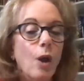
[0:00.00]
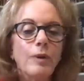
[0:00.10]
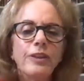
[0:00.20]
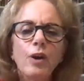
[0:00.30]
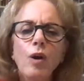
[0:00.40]

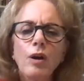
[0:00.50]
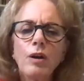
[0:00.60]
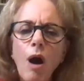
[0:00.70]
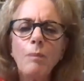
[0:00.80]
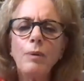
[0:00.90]
but there are a
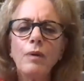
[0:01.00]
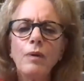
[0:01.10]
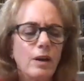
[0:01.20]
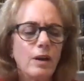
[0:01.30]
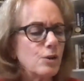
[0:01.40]
couple
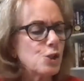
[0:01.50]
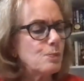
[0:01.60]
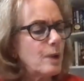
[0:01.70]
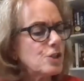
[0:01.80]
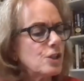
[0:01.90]
that are
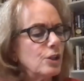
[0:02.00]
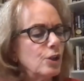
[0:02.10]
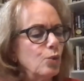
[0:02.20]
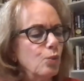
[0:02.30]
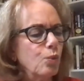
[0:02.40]

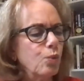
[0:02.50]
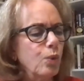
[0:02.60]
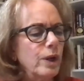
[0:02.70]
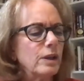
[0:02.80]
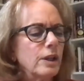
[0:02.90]
especially
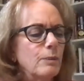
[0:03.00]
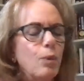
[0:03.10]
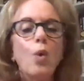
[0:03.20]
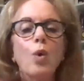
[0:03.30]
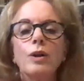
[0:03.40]
really
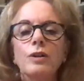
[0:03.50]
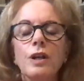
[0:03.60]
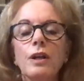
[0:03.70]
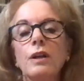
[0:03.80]
important